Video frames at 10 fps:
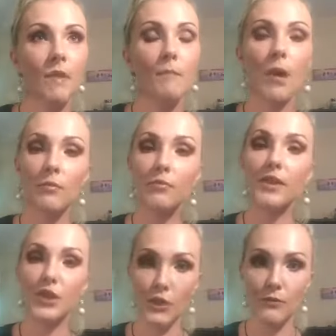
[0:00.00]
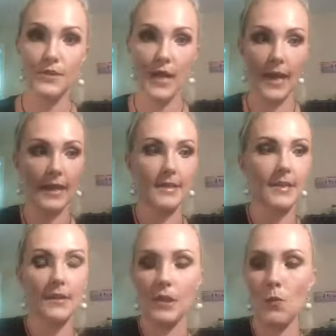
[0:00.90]
probably Tuesday, because
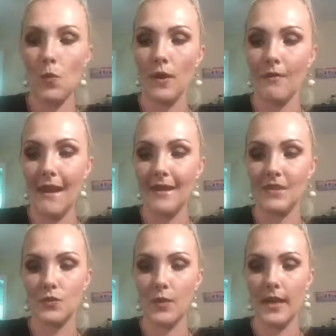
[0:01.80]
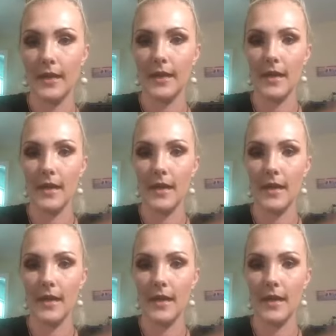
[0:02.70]
I've done one last week